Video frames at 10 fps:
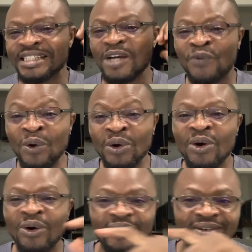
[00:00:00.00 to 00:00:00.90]
just a phone
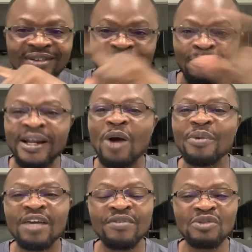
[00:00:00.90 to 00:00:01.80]
call, the player will
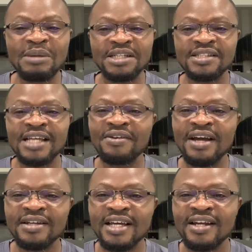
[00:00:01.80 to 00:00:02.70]
be given to Manchester
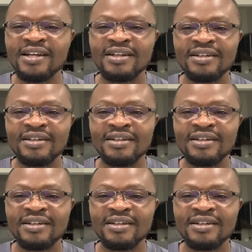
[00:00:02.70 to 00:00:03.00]
United.